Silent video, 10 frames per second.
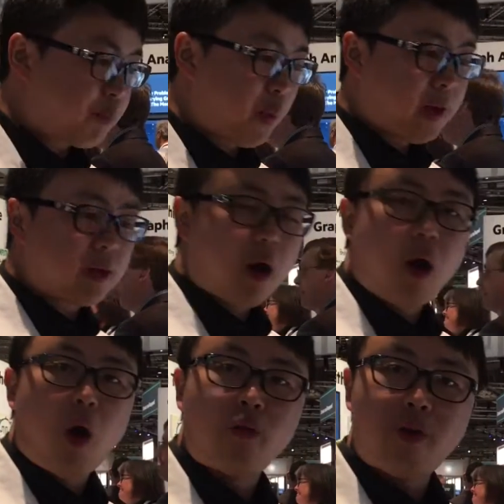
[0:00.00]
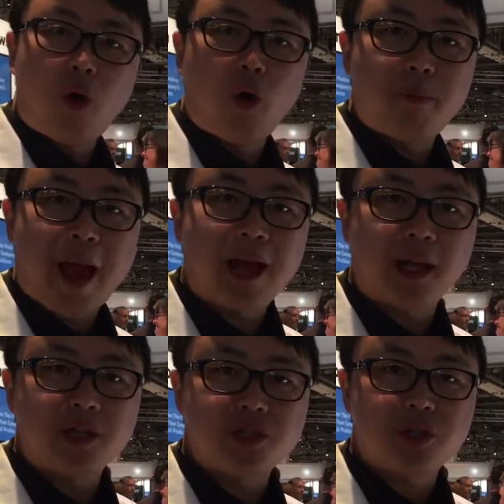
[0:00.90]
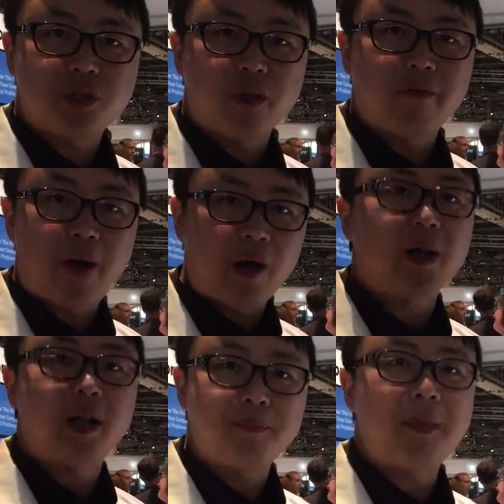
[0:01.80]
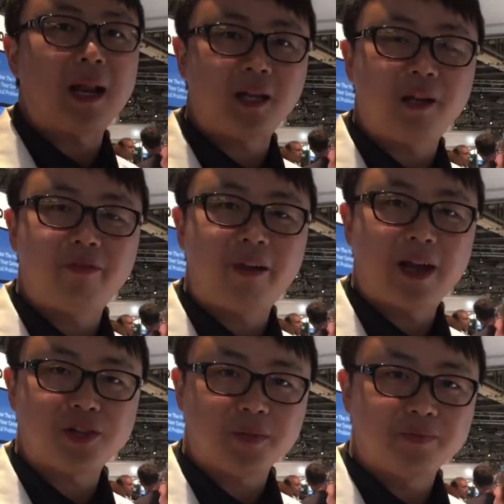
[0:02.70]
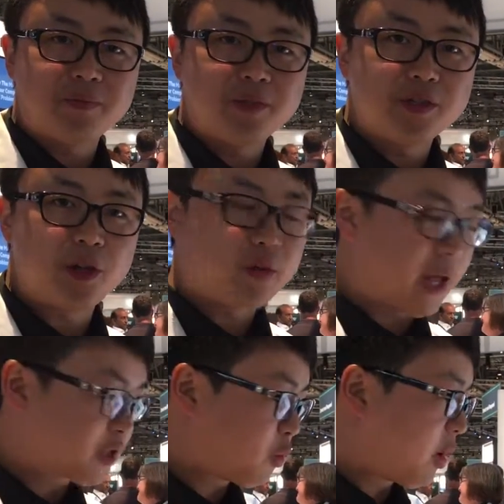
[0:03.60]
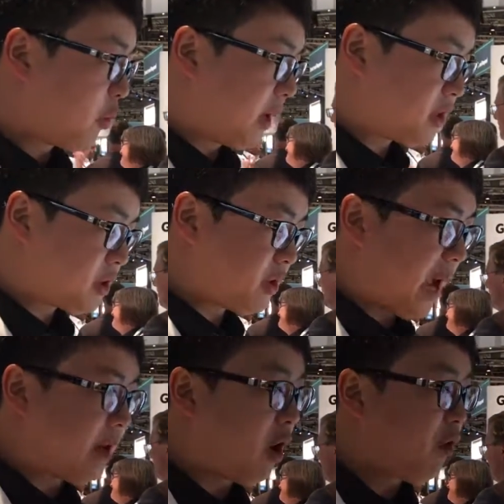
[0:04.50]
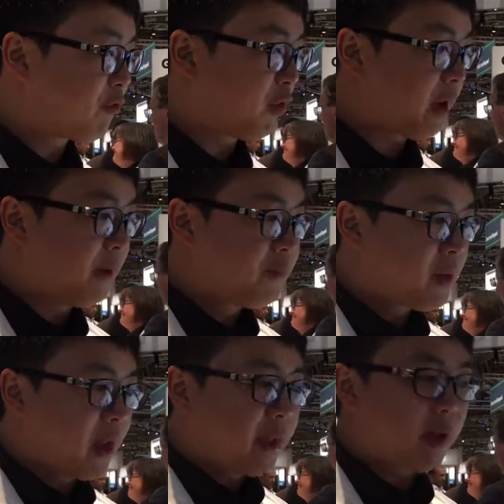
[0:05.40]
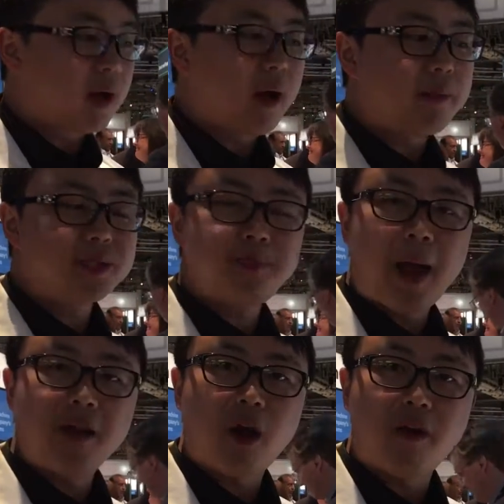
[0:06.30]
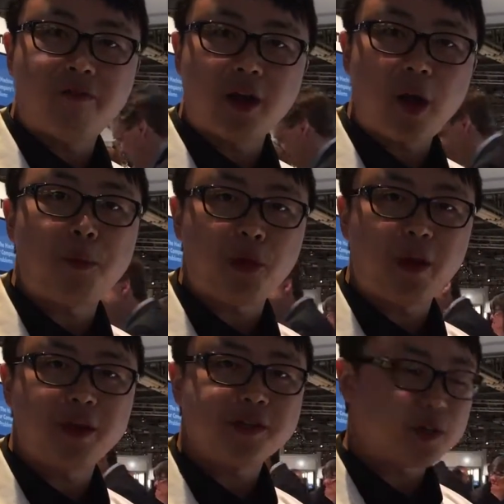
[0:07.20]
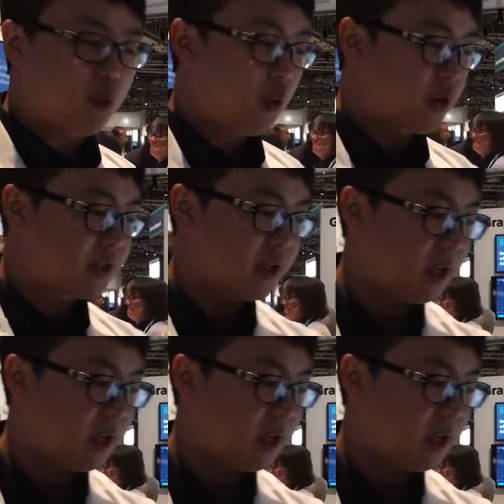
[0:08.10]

bring the overall package to a very competitive fashion. So that's what we do, and hopefully in a span of a couple years, we will see